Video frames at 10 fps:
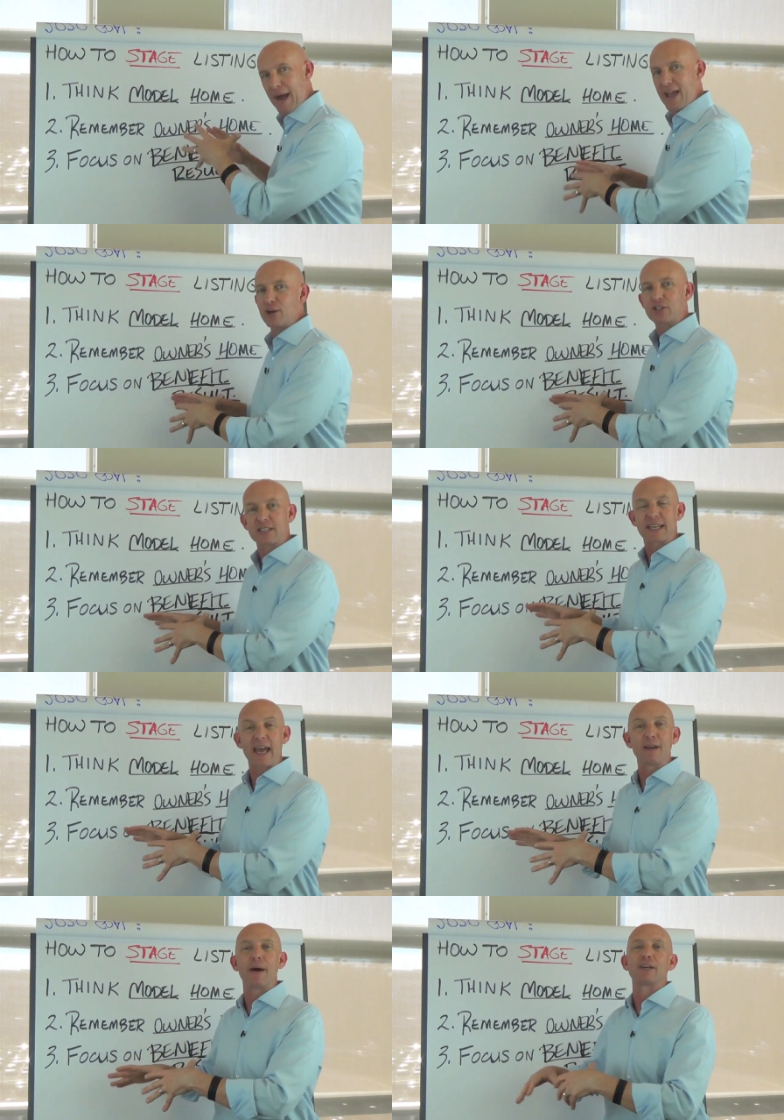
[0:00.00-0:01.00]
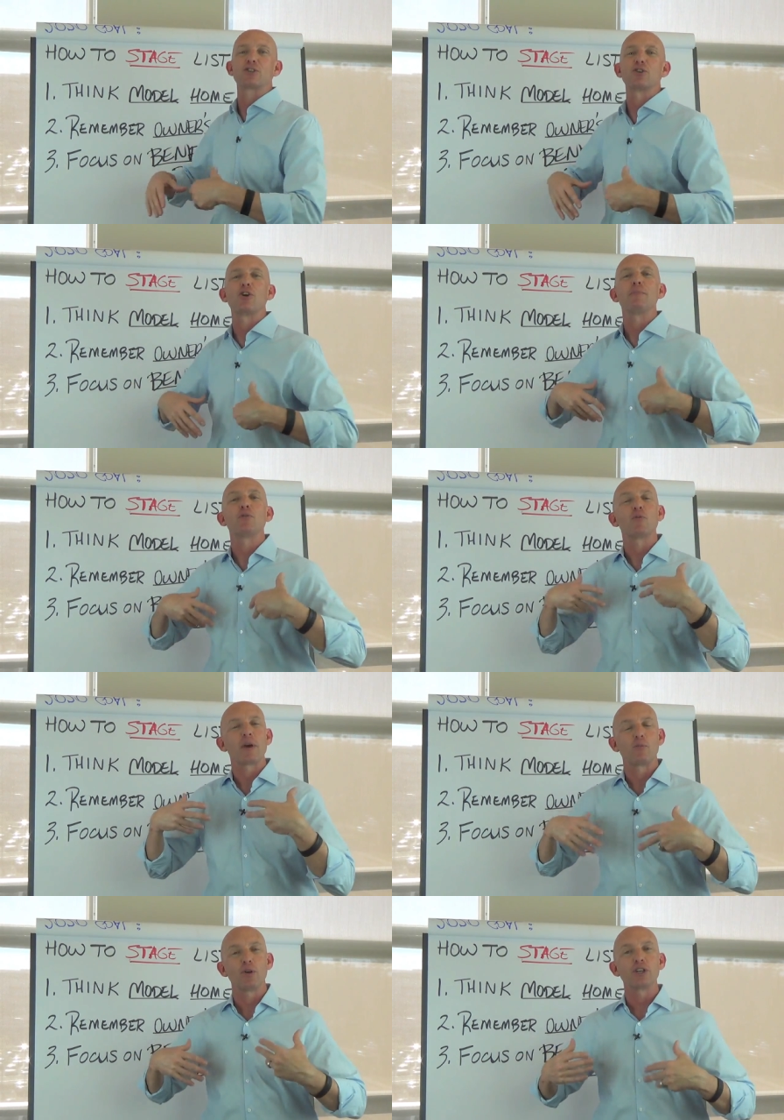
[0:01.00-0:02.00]
buyers excited about it, so they'll be
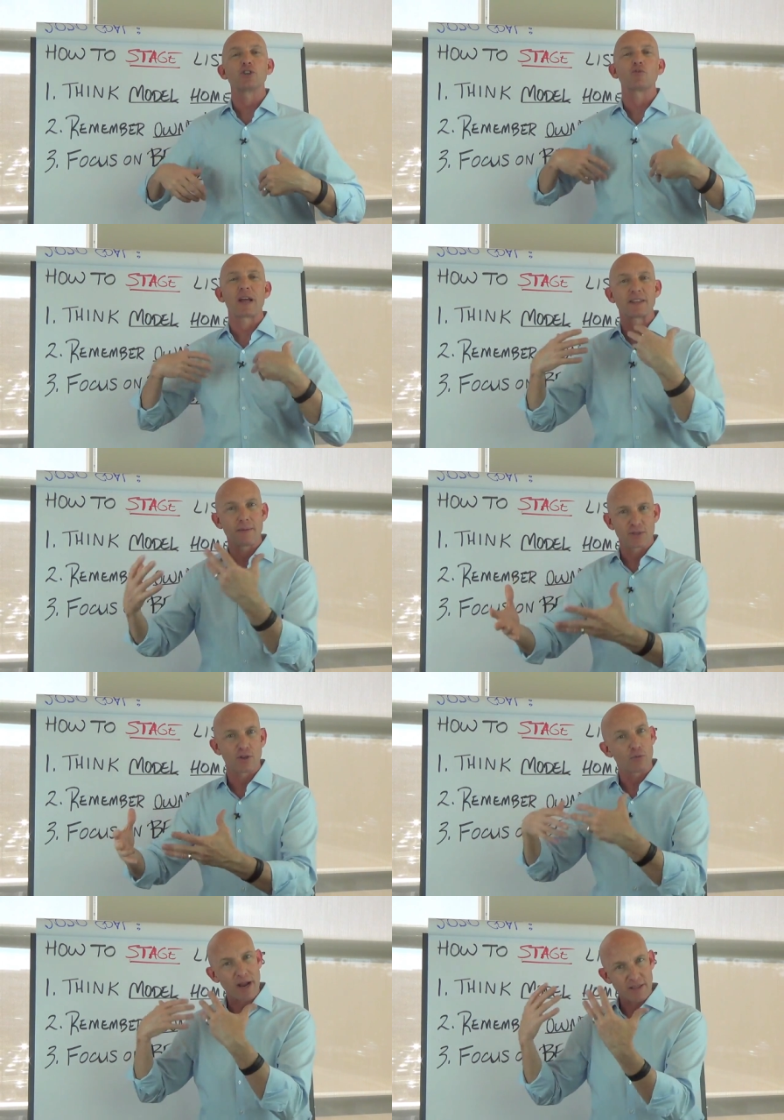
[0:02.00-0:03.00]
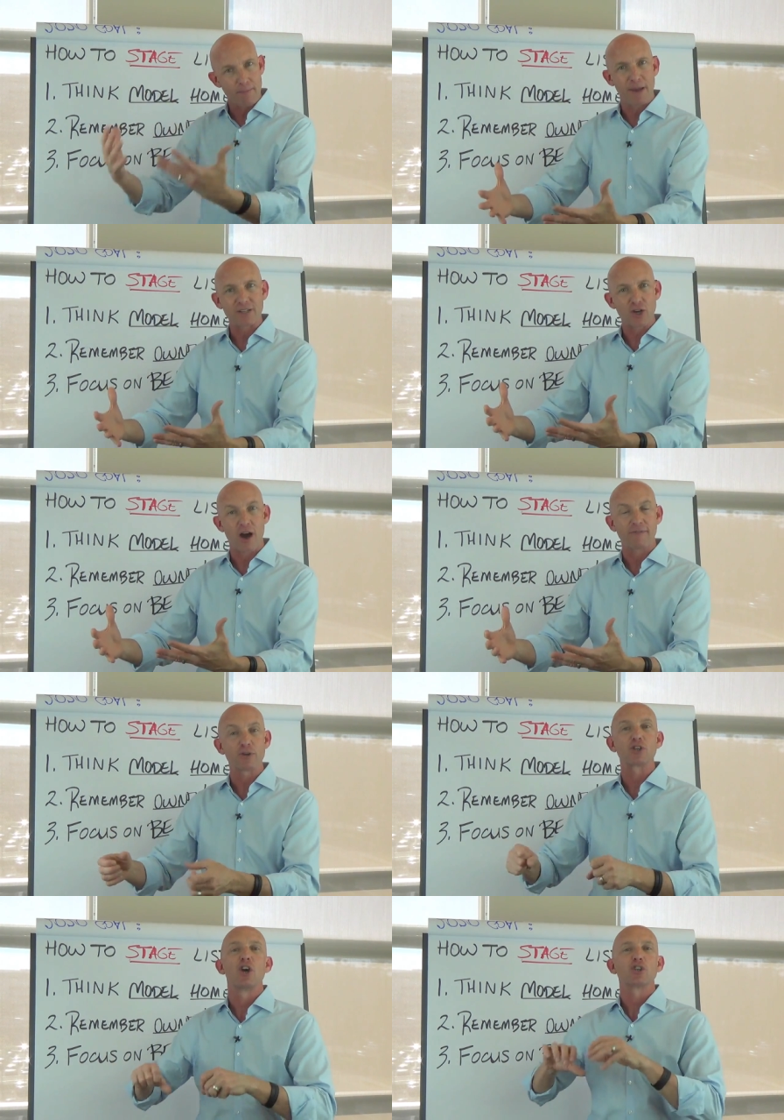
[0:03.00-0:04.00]
willing to write the best
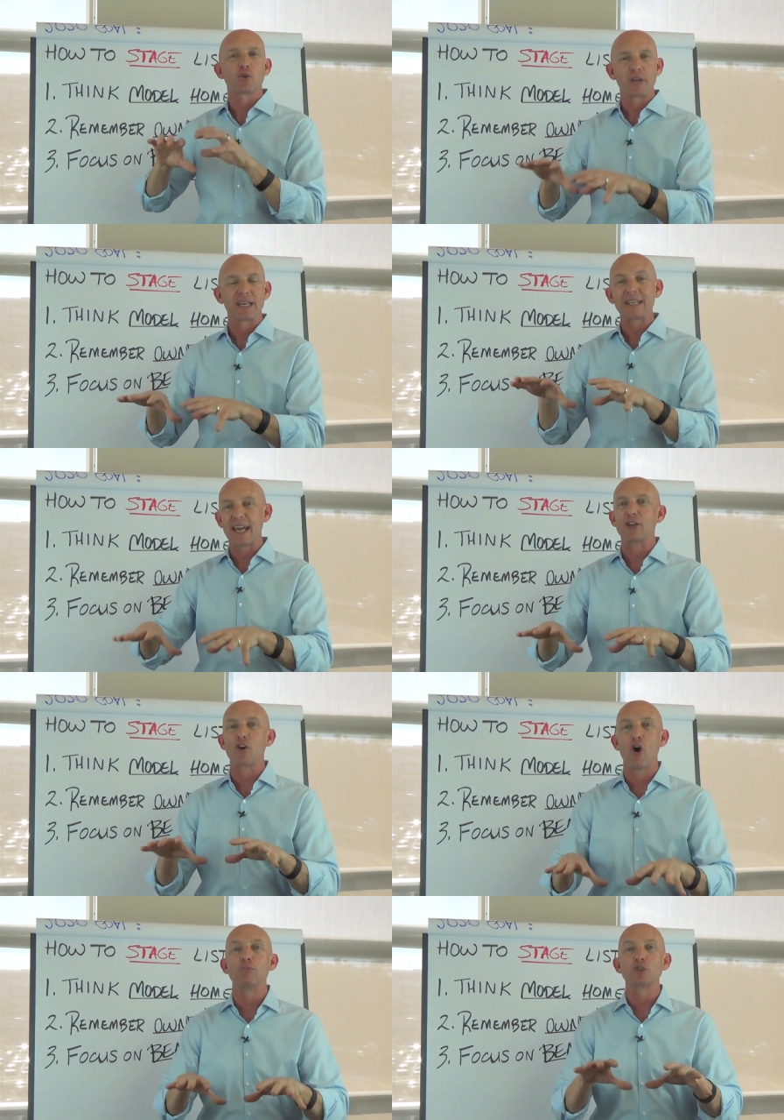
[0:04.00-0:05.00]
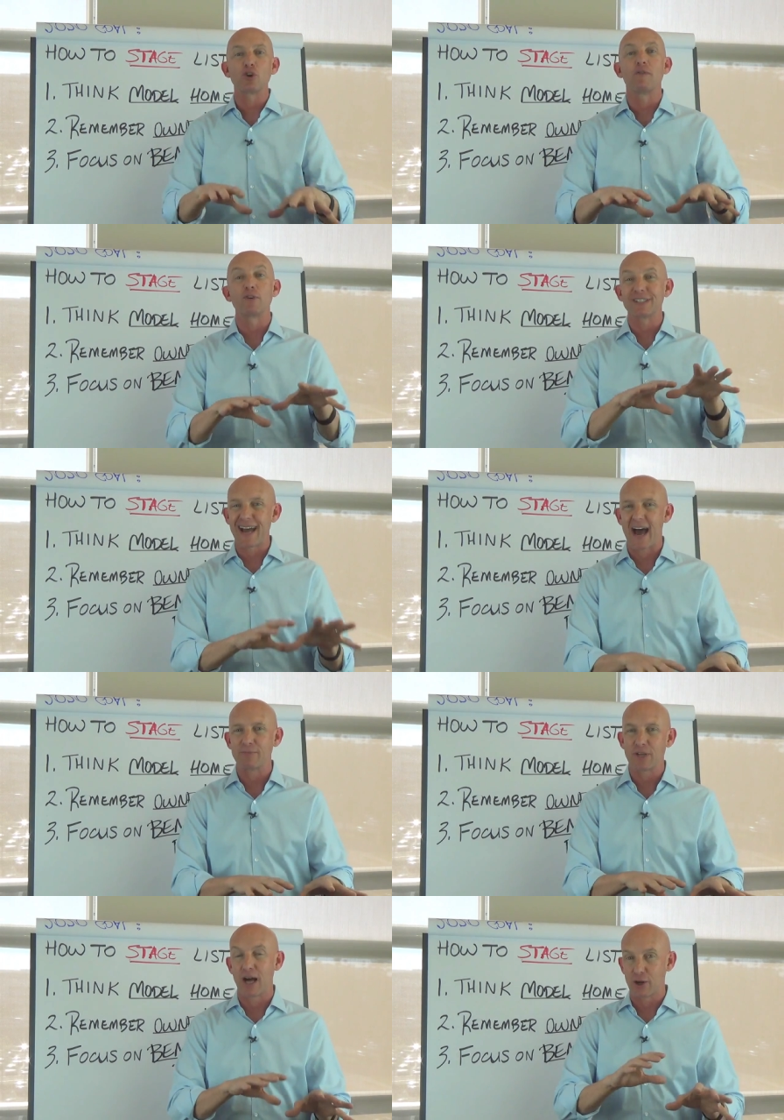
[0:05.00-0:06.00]
offers, so we can get your home sold for
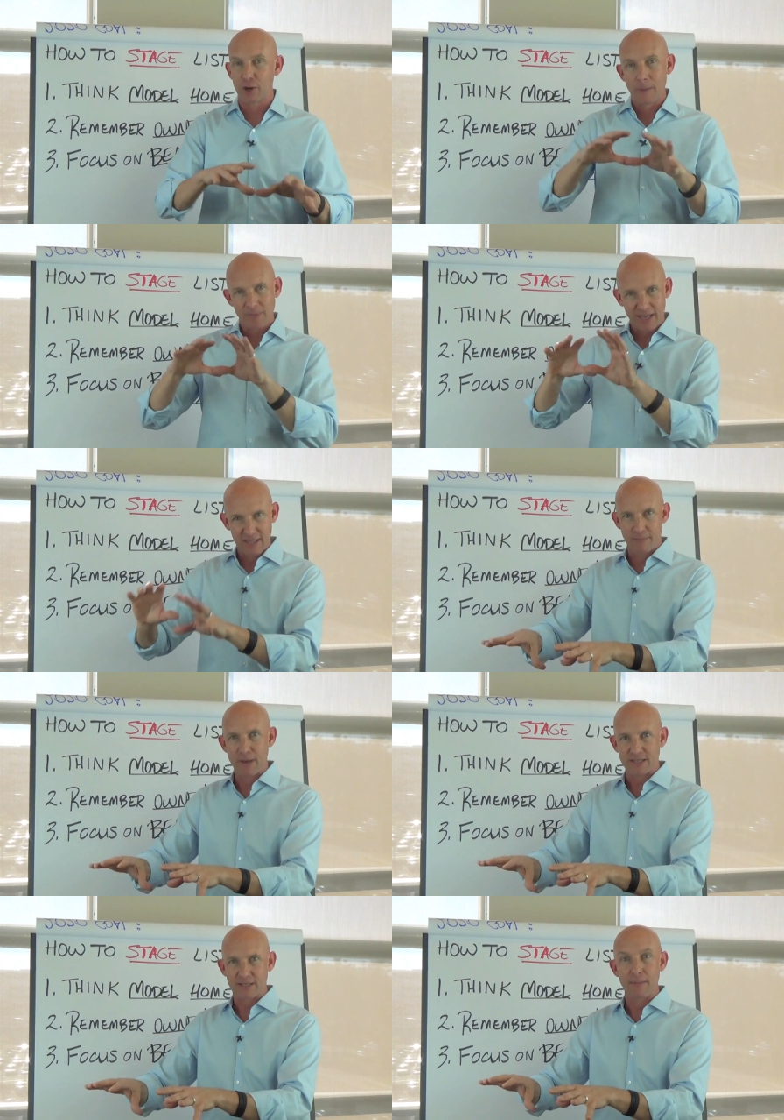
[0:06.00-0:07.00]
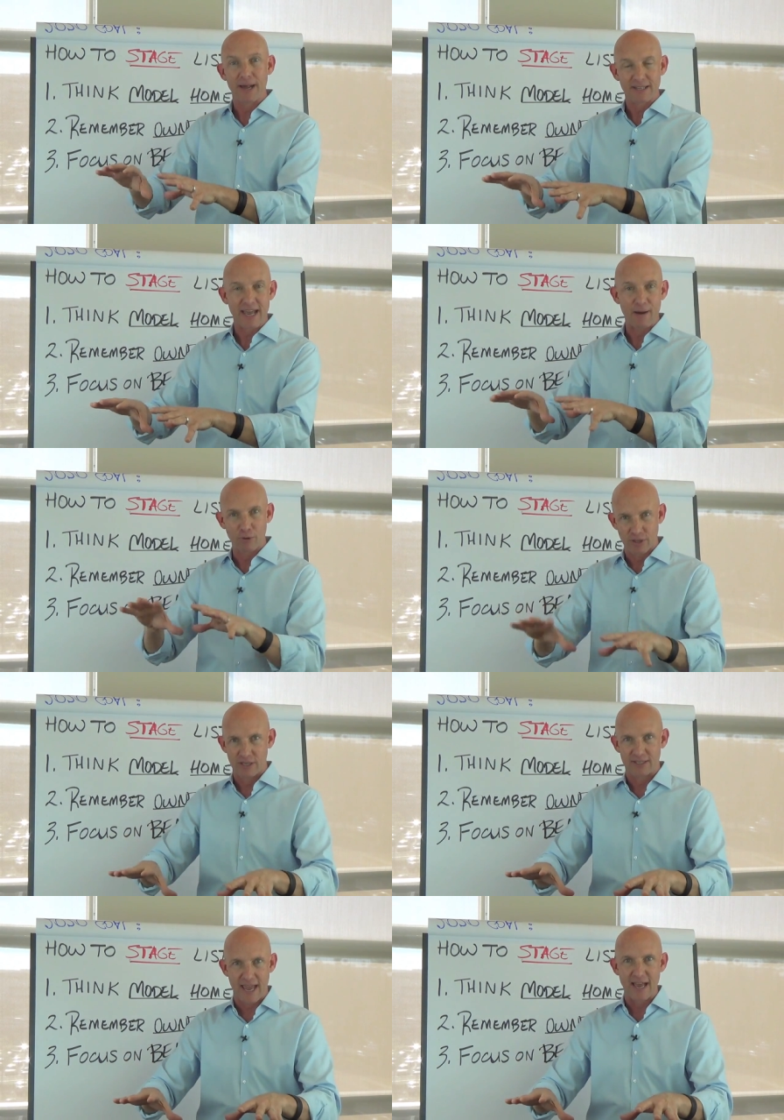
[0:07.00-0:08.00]
top dollar in the best amount of time with the
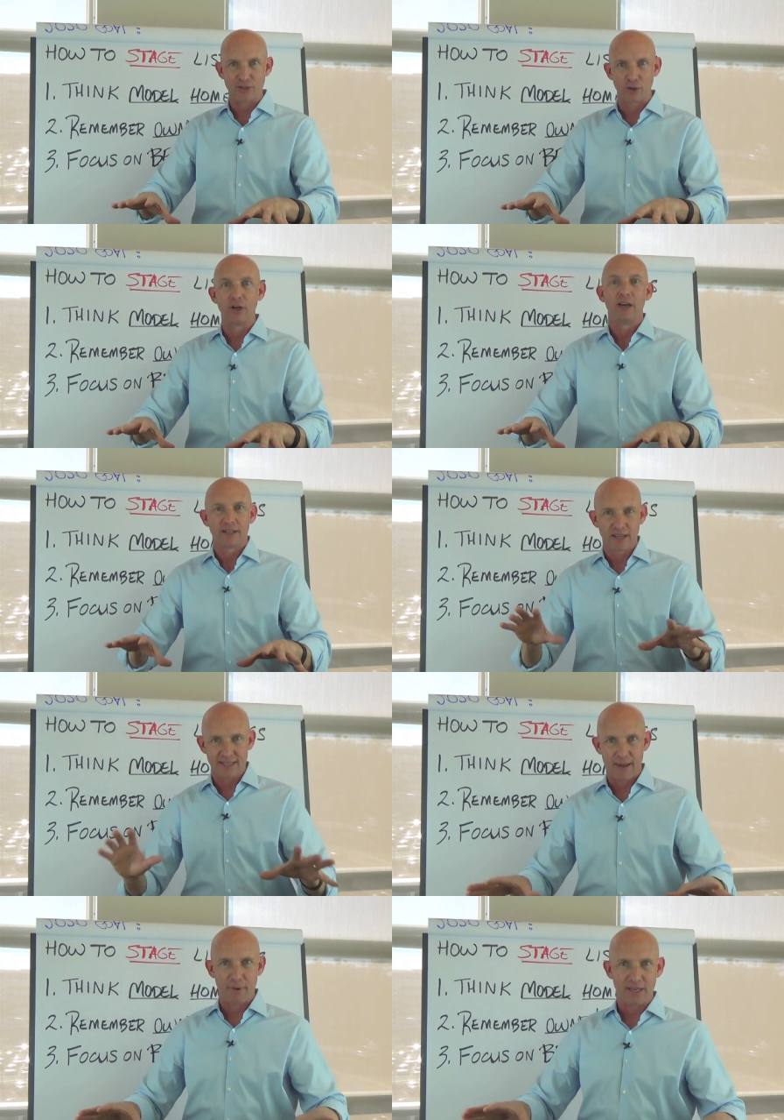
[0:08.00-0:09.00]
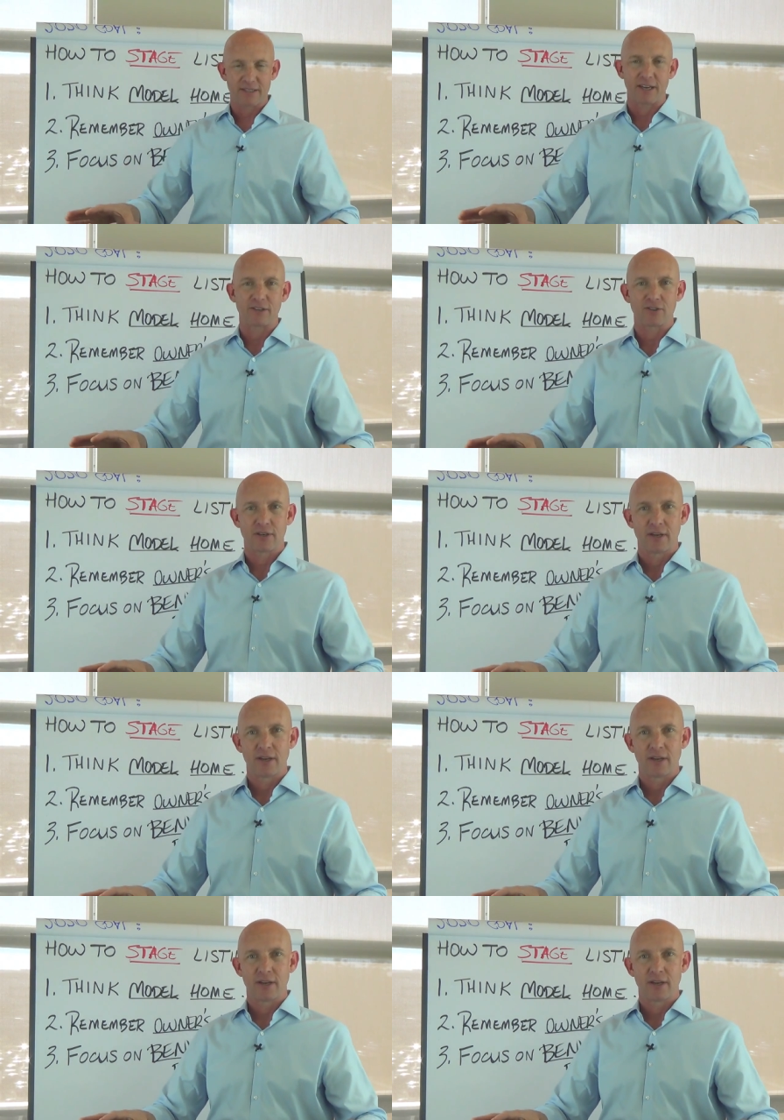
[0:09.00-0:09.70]
least hassle. Does that make sense?